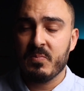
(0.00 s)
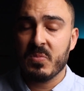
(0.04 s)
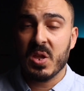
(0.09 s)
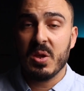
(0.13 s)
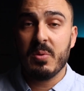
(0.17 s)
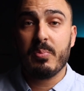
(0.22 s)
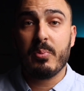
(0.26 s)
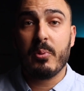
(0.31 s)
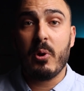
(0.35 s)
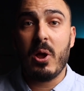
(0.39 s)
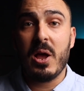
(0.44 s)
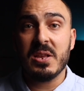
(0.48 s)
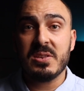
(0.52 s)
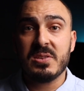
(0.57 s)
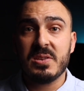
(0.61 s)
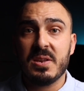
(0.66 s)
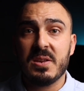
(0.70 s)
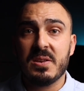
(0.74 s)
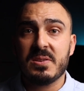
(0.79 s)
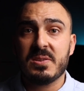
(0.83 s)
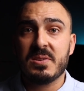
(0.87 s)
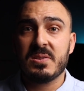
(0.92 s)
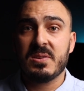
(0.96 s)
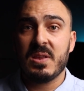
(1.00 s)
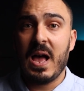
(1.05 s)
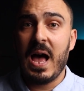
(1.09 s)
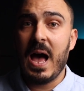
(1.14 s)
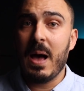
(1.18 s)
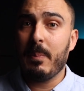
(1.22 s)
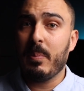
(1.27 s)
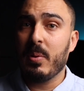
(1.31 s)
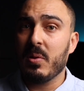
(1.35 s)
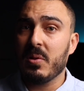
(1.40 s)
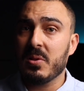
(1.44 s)
the process
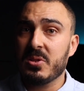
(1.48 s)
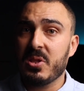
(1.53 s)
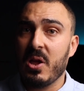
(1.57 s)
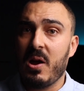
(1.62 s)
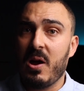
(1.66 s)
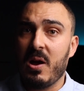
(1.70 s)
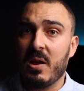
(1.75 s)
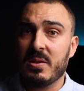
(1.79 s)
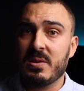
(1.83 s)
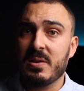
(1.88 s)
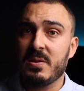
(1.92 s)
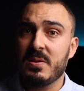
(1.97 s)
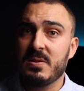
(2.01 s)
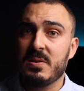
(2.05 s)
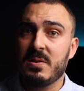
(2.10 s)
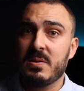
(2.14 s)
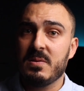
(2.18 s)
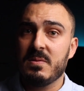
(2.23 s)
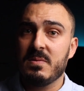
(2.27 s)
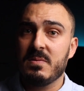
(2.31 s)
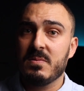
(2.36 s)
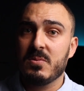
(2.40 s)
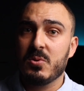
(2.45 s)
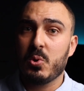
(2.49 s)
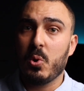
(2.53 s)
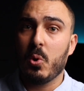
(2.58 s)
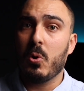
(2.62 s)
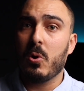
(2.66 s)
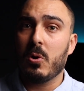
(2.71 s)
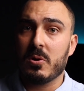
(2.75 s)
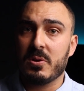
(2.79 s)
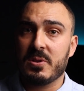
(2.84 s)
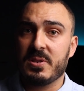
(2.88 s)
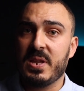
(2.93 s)

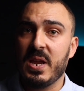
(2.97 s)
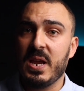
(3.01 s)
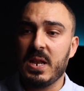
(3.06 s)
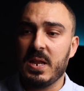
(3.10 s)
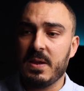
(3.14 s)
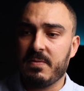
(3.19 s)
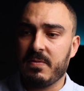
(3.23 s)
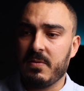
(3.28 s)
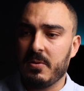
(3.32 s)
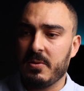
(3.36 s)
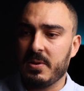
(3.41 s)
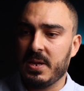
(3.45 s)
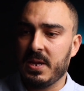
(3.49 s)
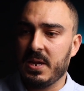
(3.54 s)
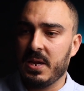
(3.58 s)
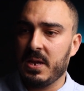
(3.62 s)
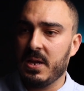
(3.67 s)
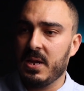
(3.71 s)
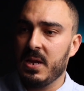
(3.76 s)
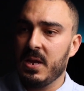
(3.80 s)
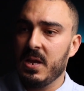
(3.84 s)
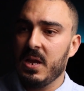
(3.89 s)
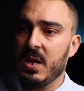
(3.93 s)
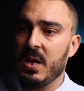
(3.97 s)
Apple.Core telephony